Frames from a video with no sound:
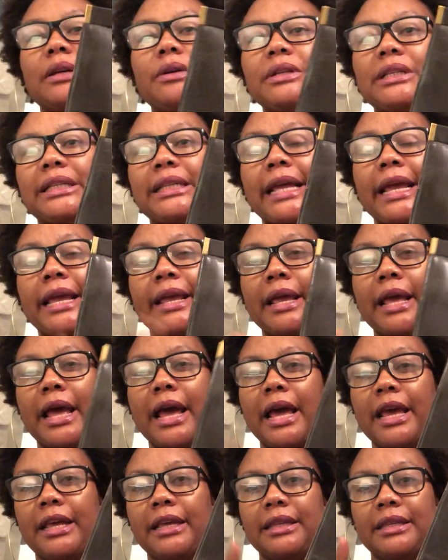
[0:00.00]
I would say
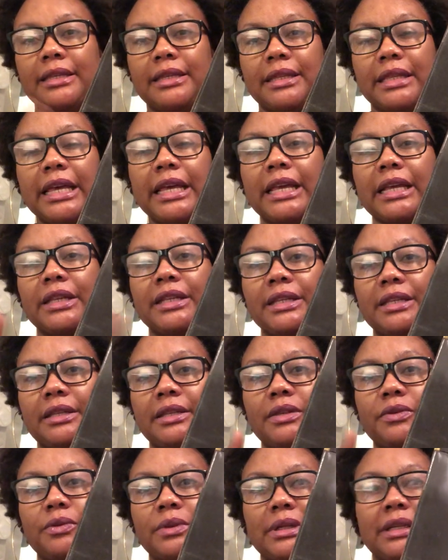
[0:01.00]
I think it
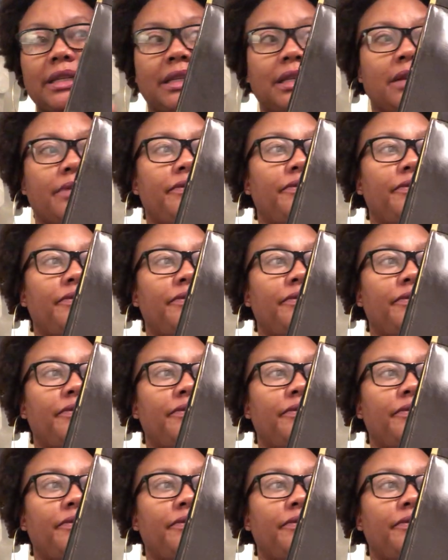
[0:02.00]
was the